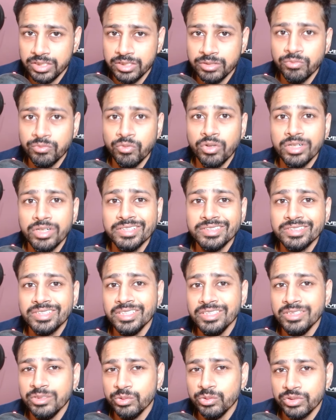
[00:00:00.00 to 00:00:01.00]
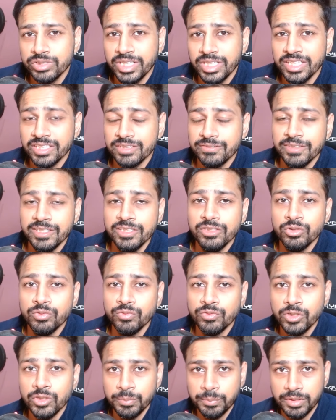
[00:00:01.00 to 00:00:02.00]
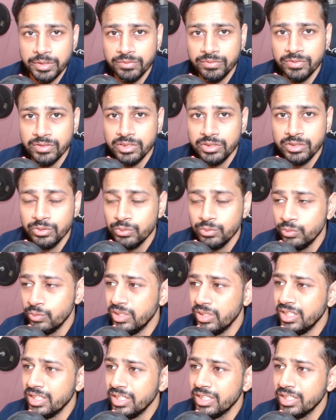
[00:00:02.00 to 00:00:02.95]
What is the use case where you would prefer to